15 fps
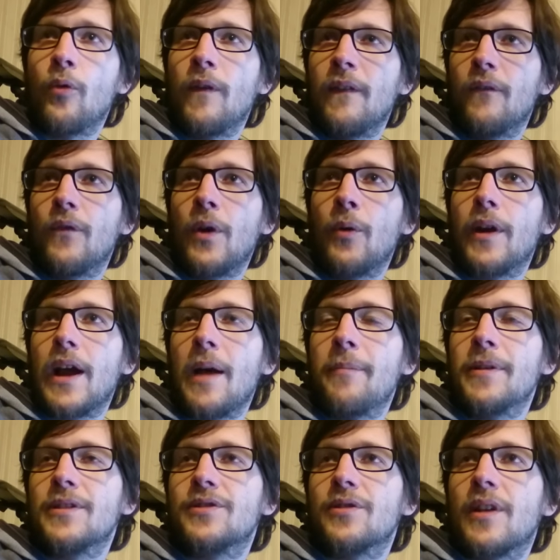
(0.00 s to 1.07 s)
Well, we're
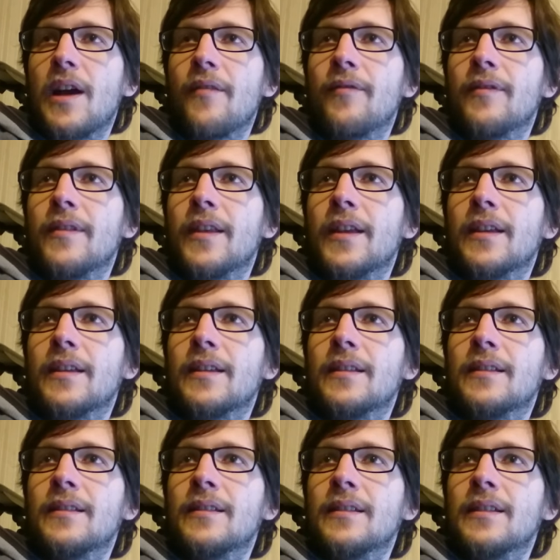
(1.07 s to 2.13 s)
very happy to
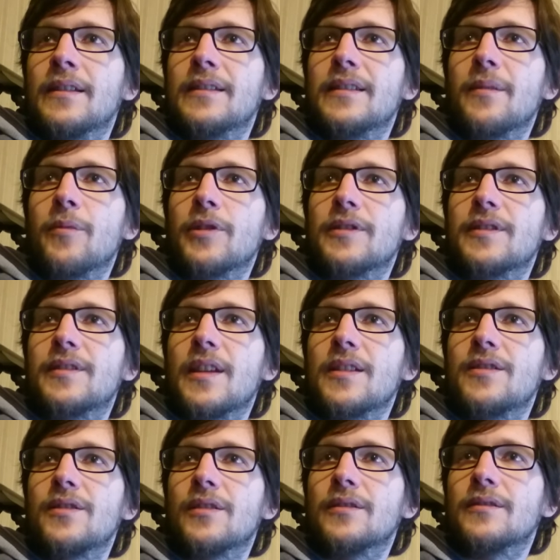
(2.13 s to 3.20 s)
have the,
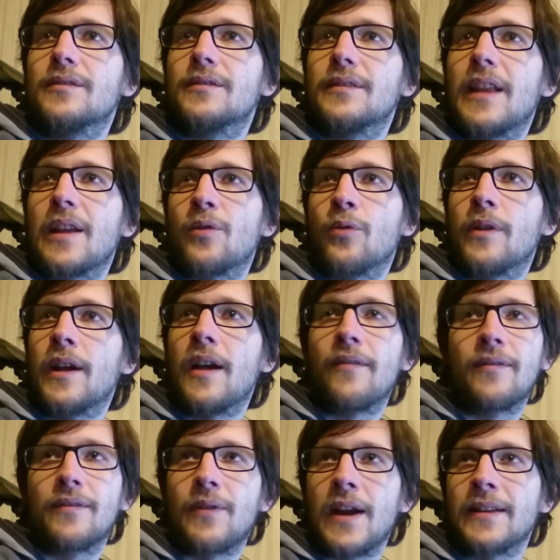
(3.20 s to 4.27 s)
the monetization
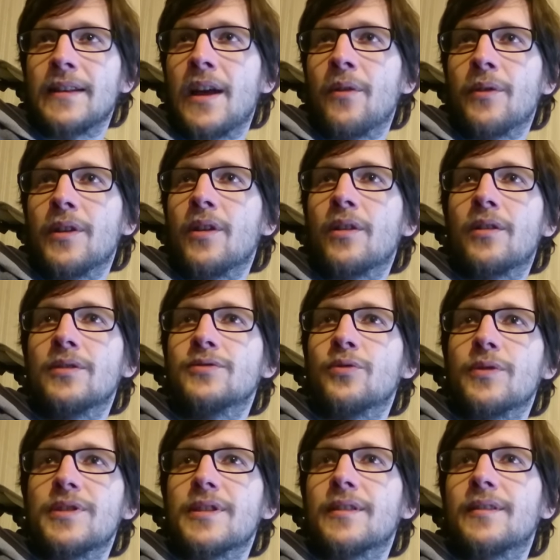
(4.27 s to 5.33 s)
that we have right now
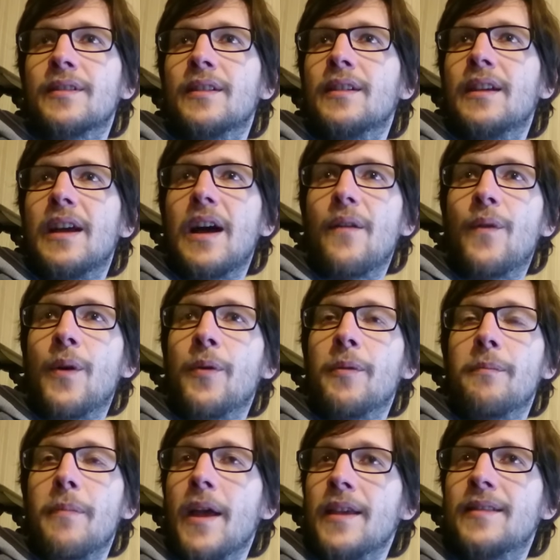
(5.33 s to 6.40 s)
in Okhlos, which is
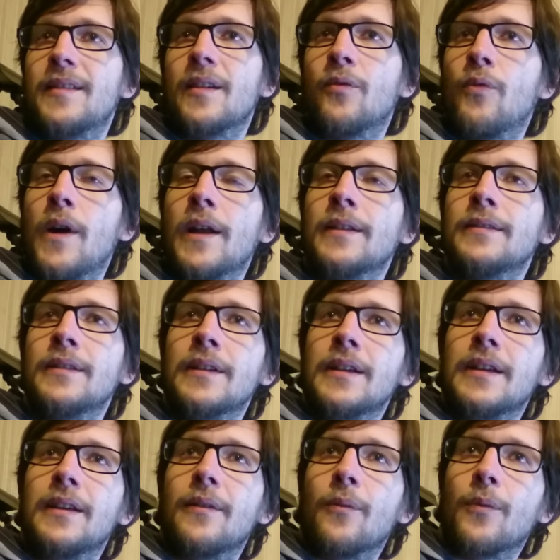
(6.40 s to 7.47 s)
a very basic
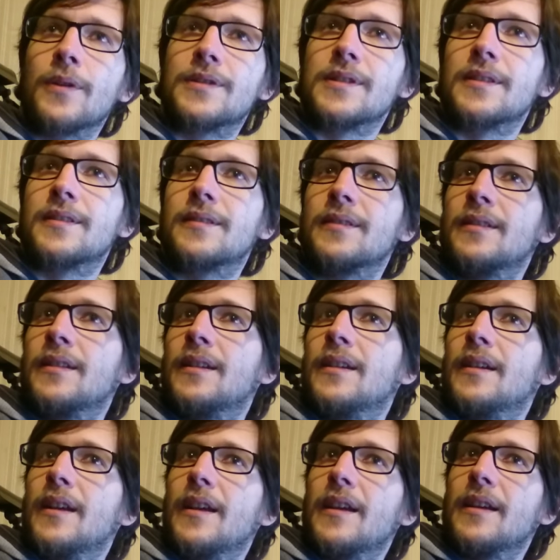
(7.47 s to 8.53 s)
one, which
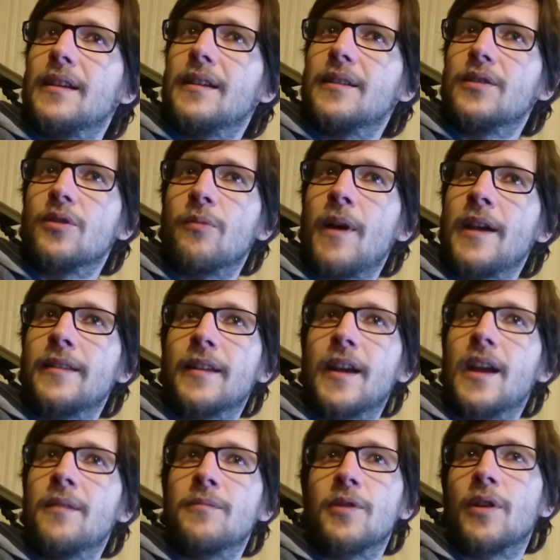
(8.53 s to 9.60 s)
is uh,
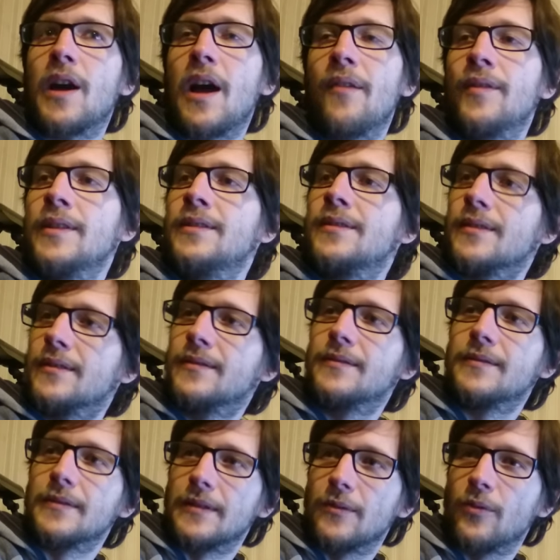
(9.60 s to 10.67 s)
you buy the game, you have
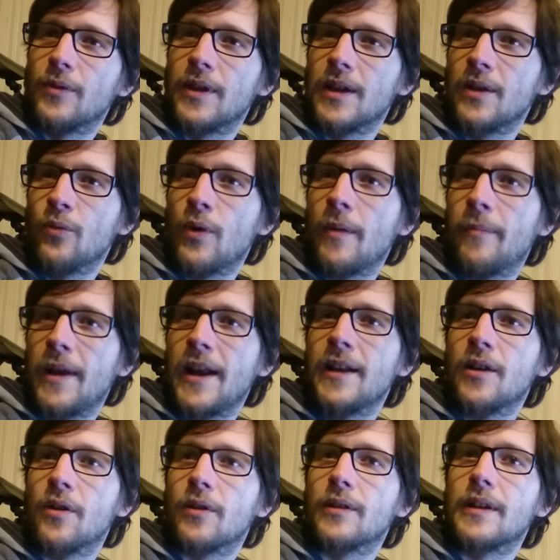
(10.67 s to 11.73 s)
it.
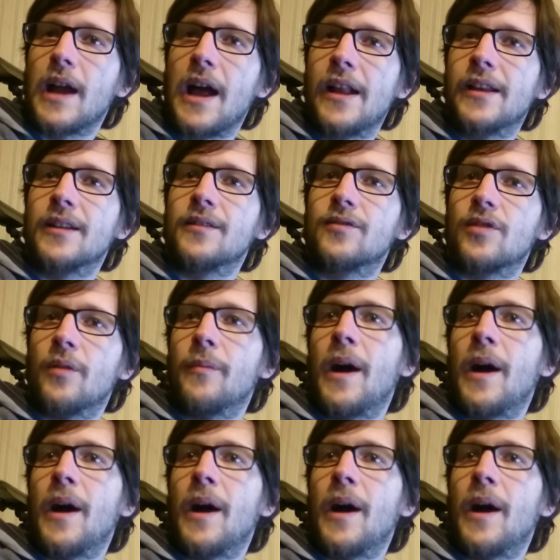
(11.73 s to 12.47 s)
We were planning on